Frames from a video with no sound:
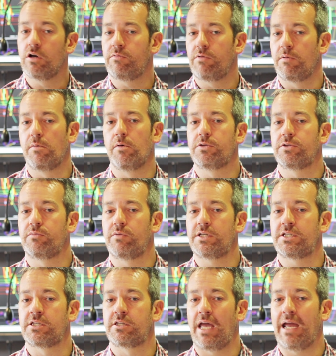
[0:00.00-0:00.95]
Good reward to
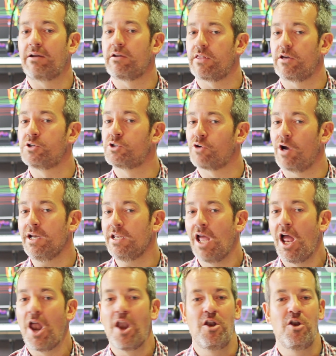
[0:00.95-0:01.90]
risk at the end of those trades,
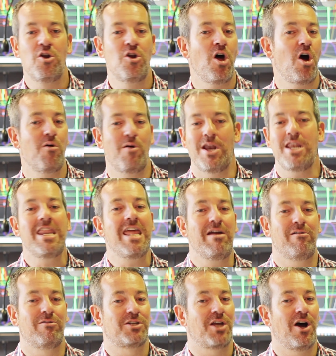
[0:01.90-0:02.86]
nowhere
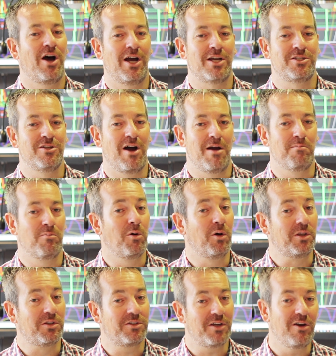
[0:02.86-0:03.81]
near as high as
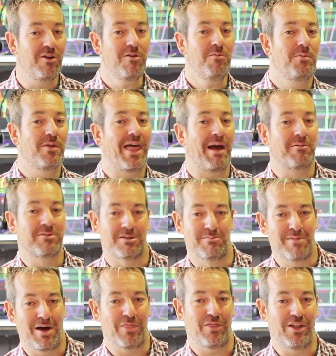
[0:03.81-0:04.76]
9.2, but that was a
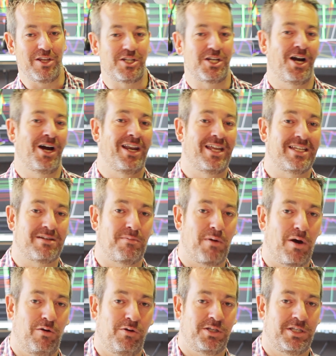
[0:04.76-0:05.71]
monthly chart as
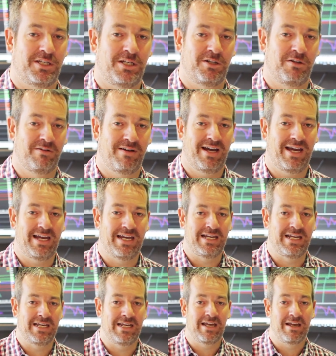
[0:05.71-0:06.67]
opposed to
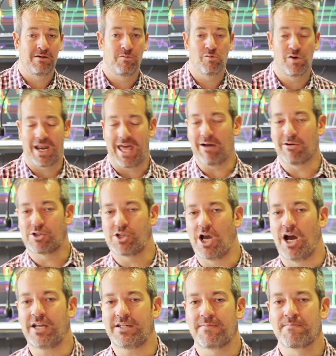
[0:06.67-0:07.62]
a 1-hour
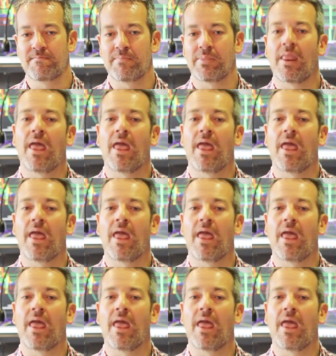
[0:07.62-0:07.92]
chart.